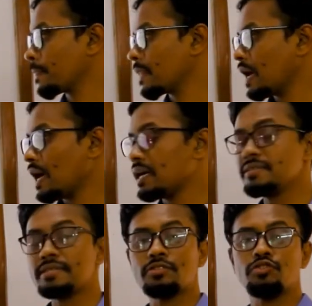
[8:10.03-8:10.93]

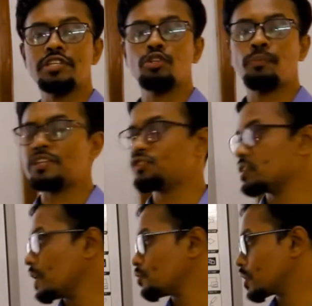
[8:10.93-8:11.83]
Unsaturated open chain
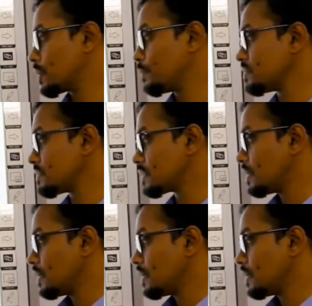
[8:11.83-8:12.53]
hydrocarbons,